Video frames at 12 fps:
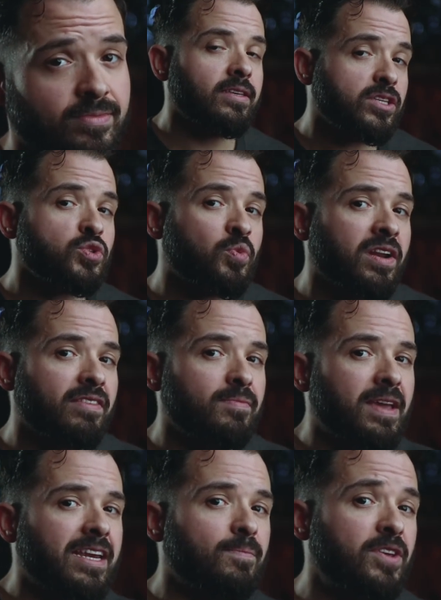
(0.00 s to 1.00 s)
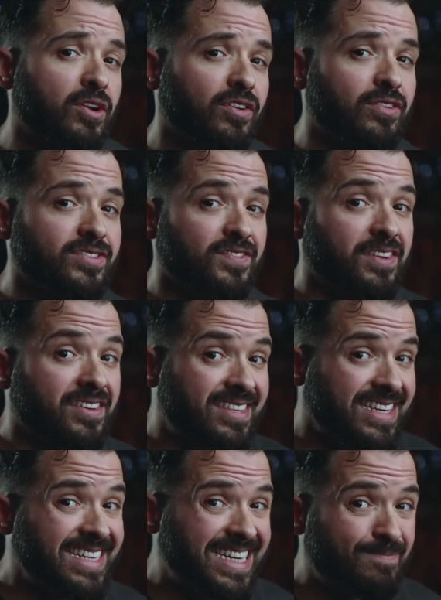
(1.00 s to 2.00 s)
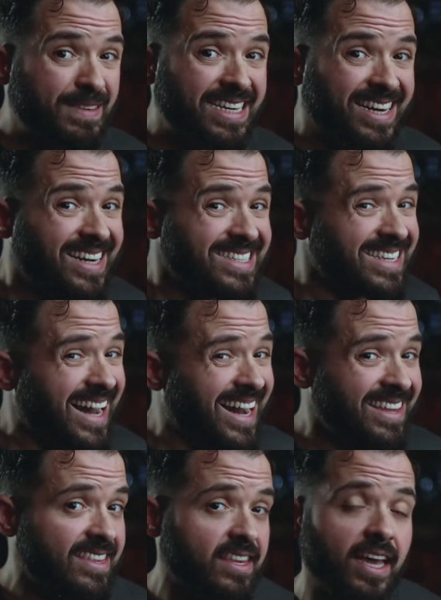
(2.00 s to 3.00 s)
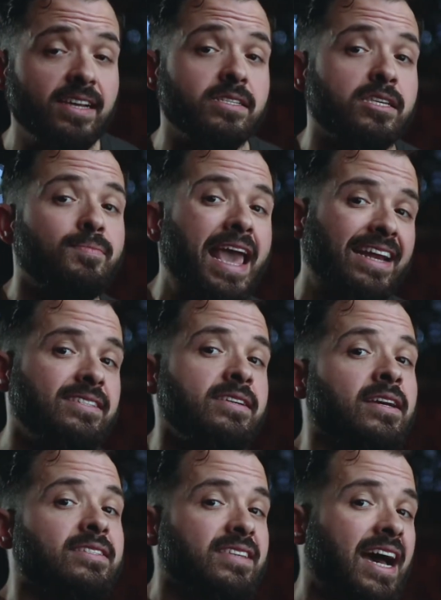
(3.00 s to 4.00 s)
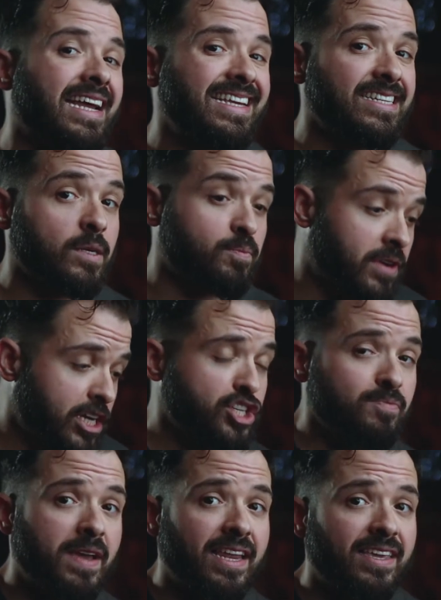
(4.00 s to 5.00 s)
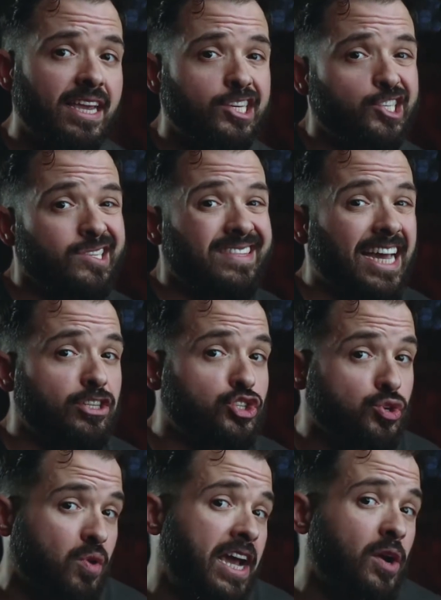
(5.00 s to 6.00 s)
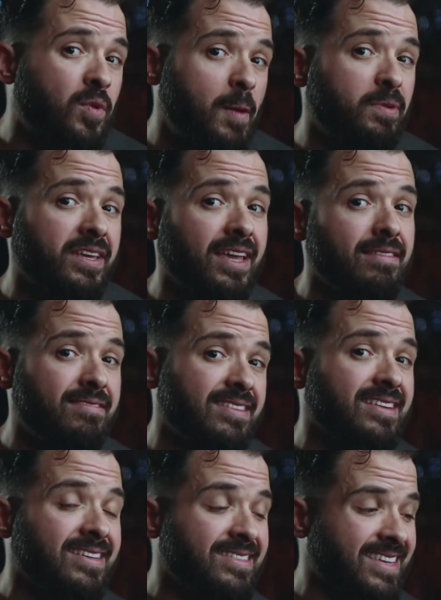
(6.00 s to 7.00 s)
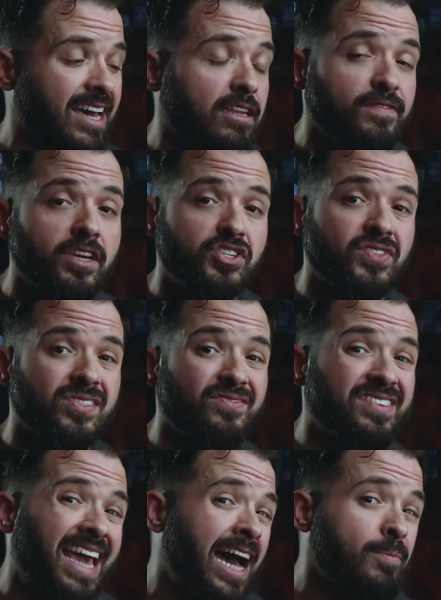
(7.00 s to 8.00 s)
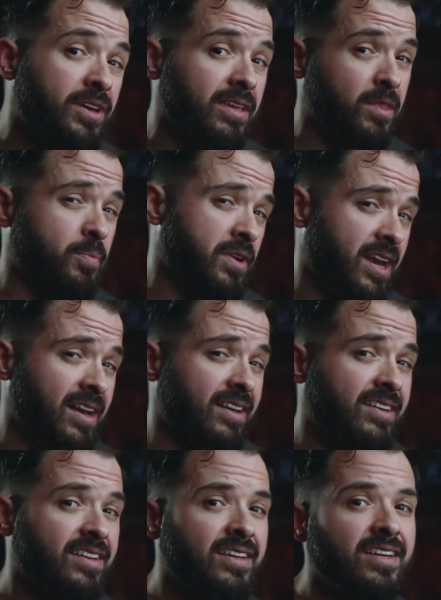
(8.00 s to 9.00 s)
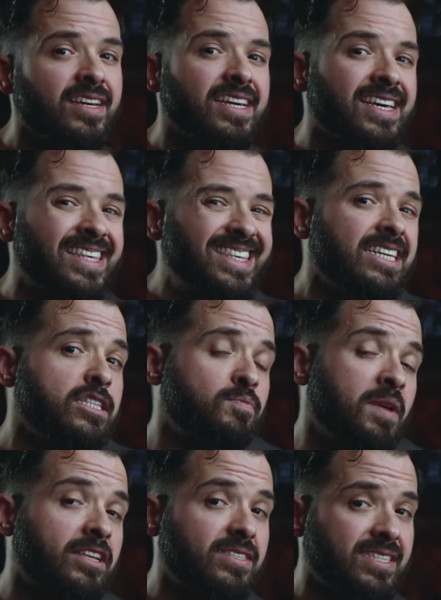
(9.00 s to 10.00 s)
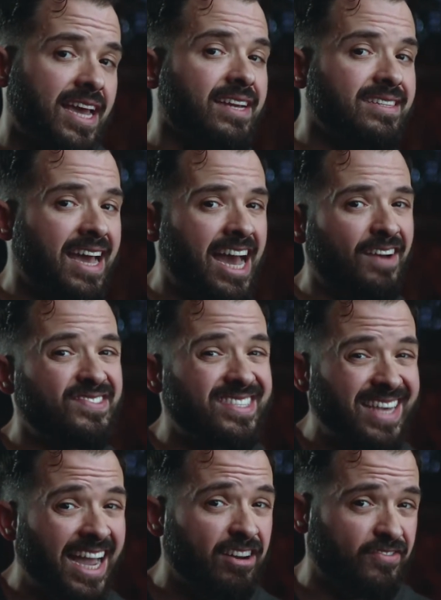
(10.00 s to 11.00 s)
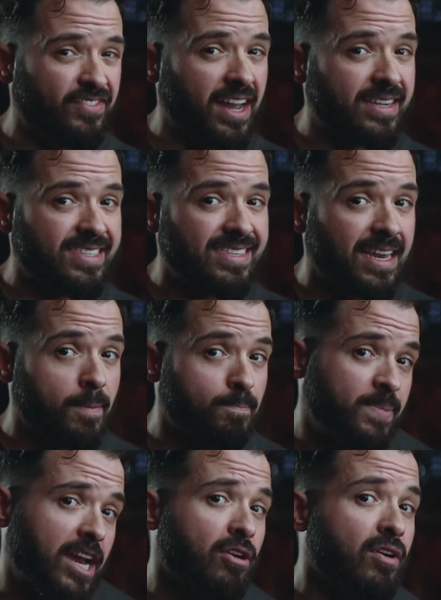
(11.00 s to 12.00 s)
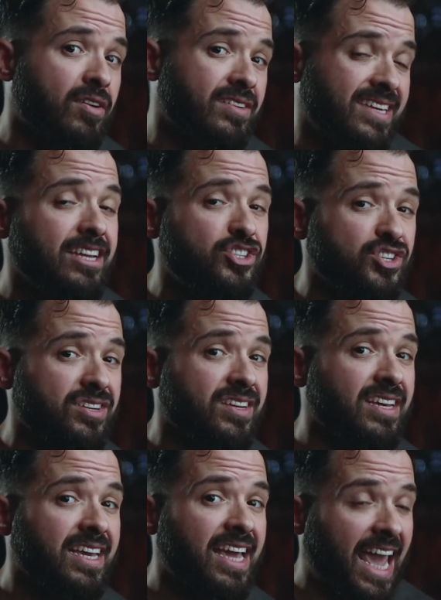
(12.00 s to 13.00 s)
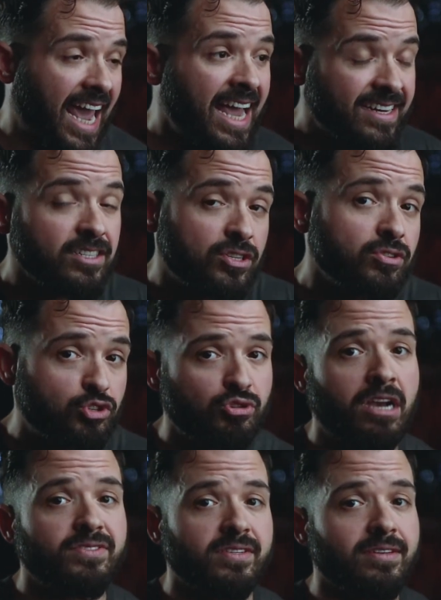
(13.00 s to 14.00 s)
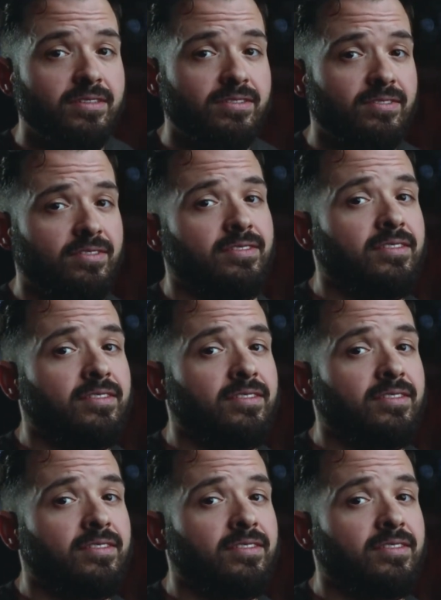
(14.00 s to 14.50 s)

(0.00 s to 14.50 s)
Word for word: This is one of the many miracles of L-theanine because unlike some anti-anxiety and depression medication that try to replicate theanine's elevations of GABA in the brain, these meds tend to have side effects that impair our attention and induce drowsiness.